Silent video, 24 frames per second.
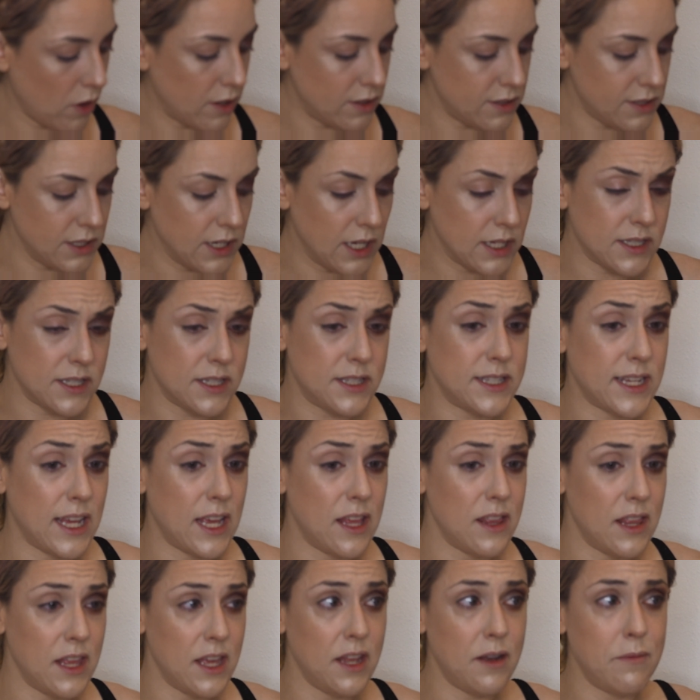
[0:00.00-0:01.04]
It's not to
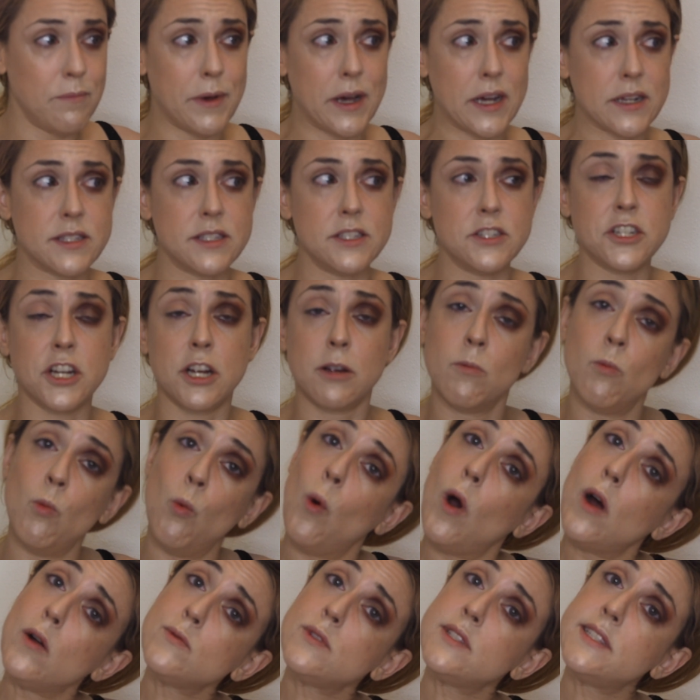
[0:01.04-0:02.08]
say that Boxycharm
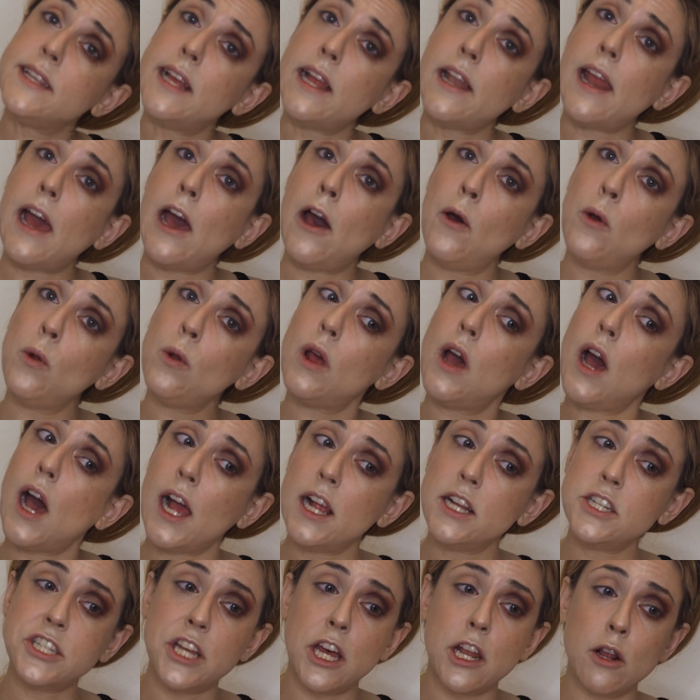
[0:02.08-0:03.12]
won't send out
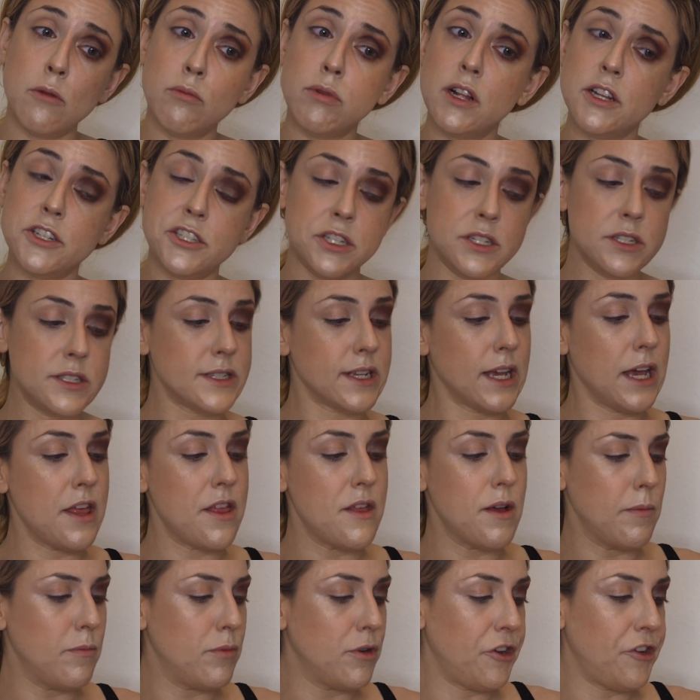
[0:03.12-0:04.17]
eyeshadow brushes.
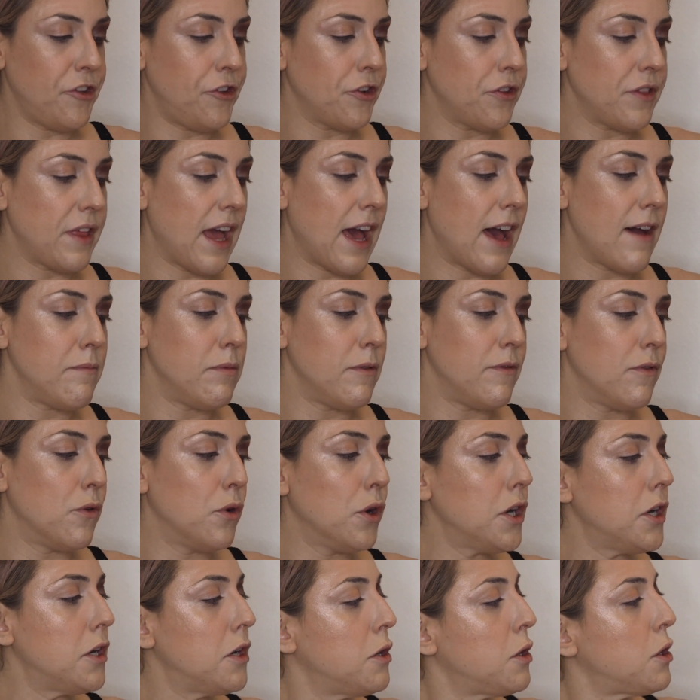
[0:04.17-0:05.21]
I'm pretty sure they have
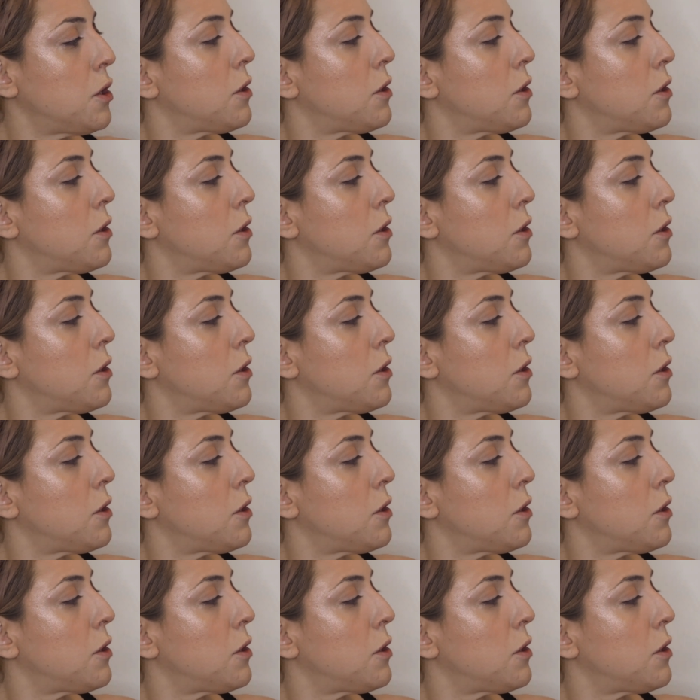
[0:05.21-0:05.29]
before.